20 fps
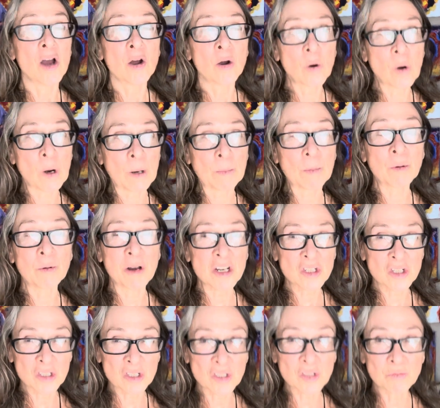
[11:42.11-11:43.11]

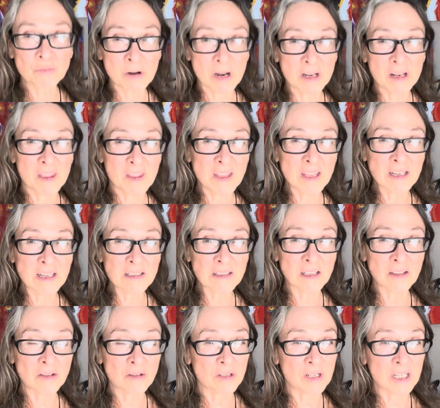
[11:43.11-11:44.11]
corporations run things
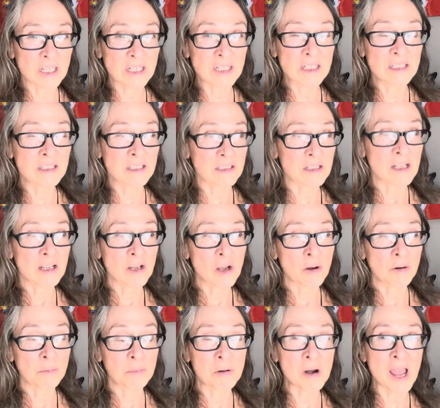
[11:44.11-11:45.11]
and their kids
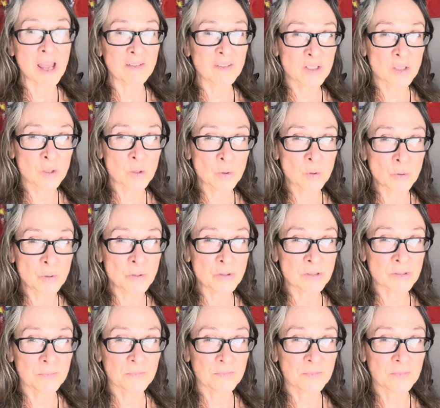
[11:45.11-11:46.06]
go to private schools.